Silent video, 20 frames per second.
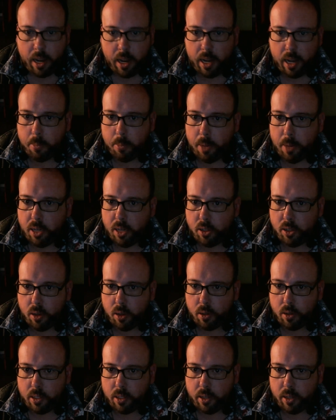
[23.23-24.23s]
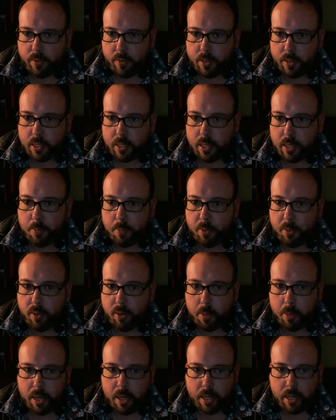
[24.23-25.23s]
and imagine ourselves exempt
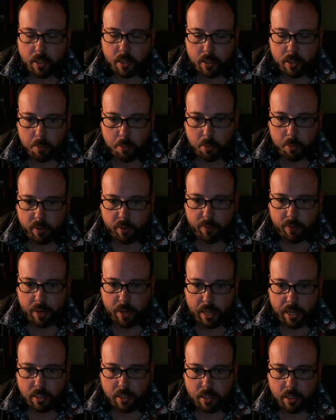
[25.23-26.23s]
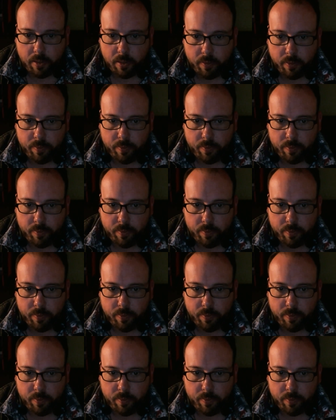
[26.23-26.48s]
from any similar fate.